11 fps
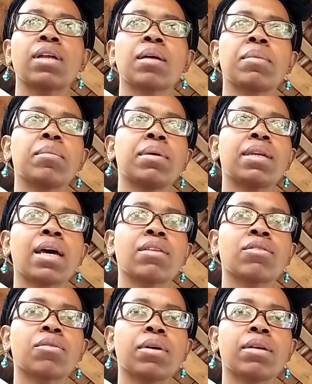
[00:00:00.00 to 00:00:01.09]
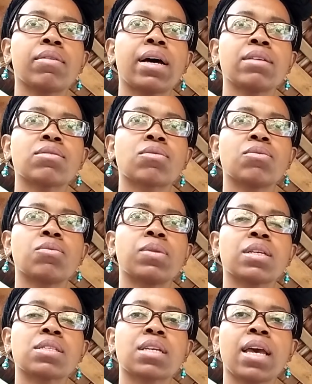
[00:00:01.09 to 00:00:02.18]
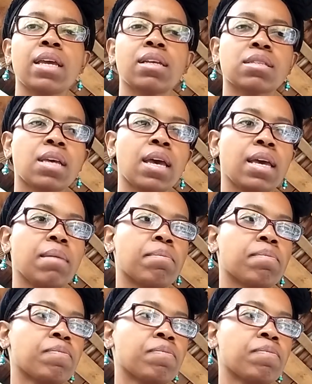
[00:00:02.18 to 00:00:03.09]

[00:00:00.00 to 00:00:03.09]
like maybe ninth grade of high school, when the cicadas came